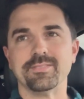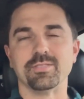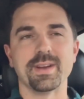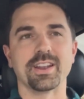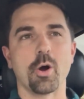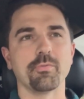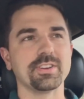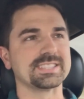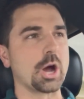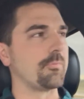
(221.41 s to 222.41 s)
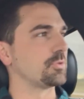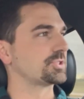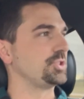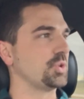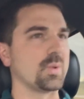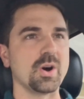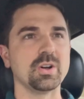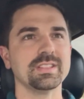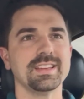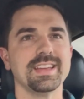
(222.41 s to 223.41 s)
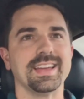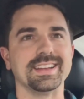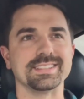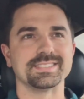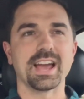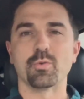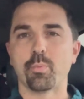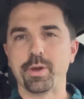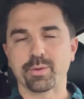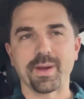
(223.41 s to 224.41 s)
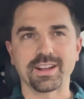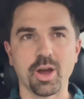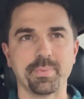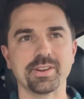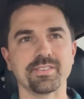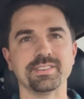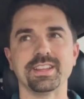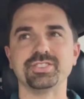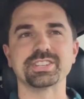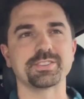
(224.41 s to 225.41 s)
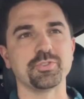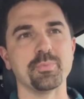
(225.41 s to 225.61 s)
But man, hopefully it's helpful to you all. And yeah, we'll pick back up here in just a few